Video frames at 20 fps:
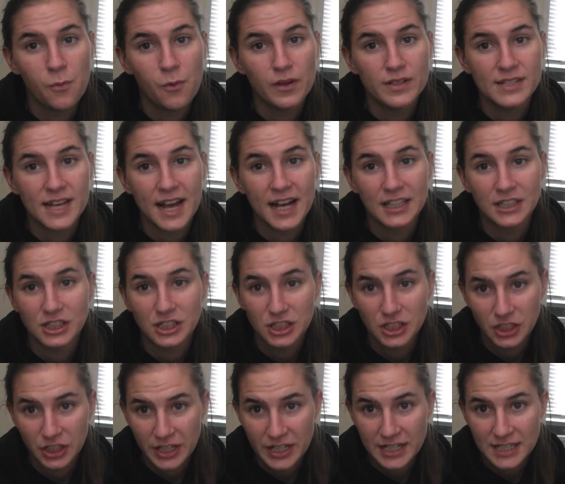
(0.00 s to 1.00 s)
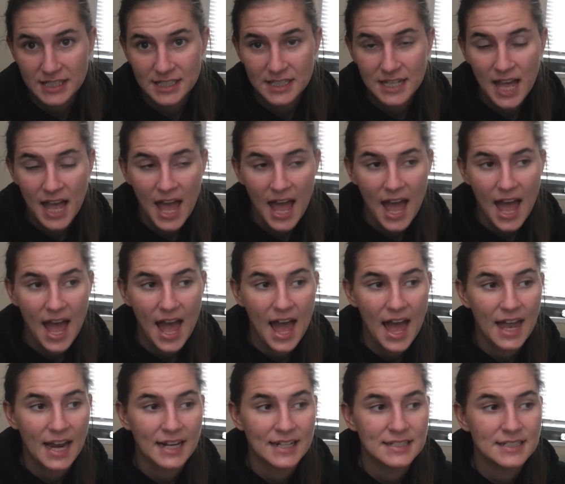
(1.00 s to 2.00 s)
was actually Chris,
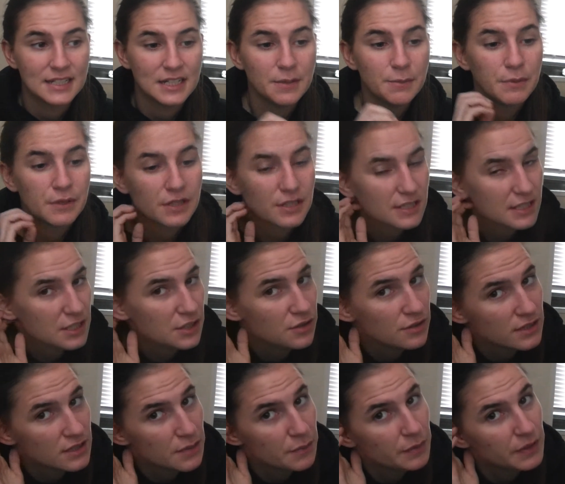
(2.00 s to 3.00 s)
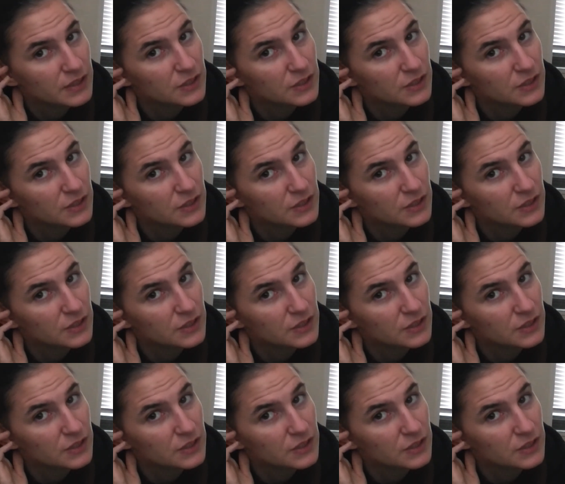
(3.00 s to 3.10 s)
and I did it because he used to put